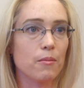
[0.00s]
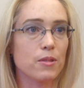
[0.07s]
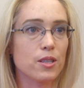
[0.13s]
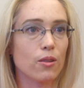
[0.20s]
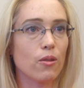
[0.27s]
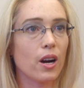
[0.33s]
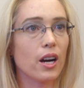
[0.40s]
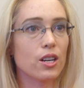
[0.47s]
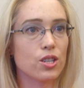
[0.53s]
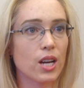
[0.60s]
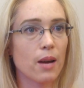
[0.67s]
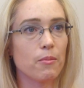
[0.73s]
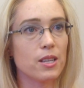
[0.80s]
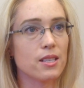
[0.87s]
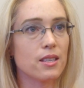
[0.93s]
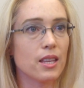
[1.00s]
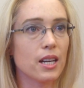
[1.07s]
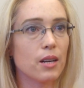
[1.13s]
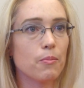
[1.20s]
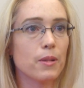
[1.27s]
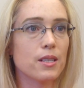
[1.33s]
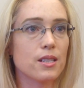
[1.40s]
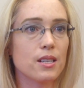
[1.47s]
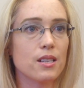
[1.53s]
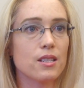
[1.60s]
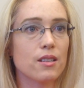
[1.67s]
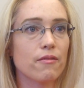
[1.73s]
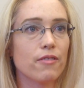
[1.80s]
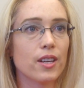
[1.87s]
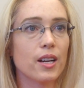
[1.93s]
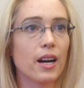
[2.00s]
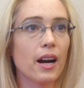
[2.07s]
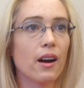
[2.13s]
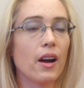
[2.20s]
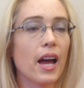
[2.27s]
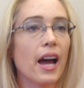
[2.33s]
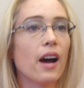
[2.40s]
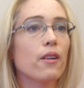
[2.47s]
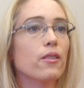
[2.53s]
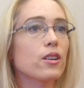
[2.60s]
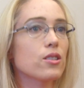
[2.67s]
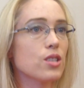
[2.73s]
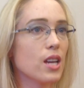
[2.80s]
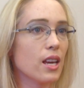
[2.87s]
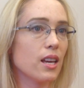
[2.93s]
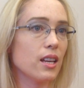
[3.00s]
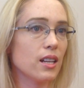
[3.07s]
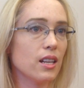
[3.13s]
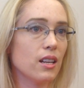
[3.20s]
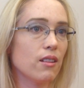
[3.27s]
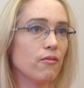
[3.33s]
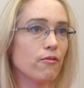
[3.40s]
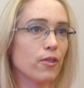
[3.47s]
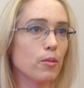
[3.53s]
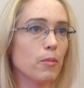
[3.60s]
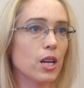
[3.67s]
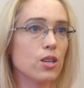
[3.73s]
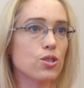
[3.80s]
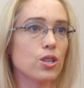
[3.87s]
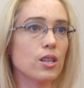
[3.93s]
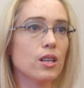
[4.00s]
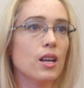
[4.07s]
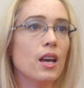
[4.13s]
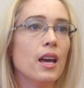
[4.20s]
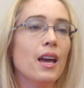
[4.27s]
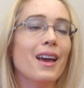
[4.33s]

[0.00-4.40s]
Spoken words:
So our job as therapists is to figure out how they're taking in information